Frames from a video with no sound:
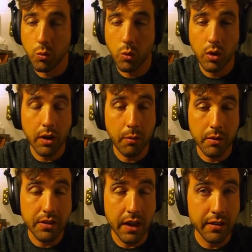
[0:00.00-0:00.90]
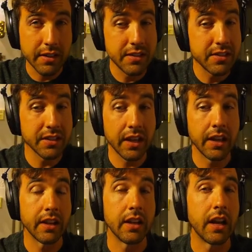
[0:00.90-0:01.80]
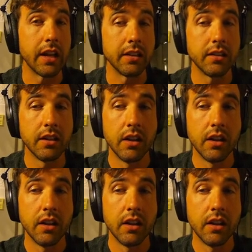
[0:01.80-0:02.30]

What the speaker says: Oh, now this is the guy that I like.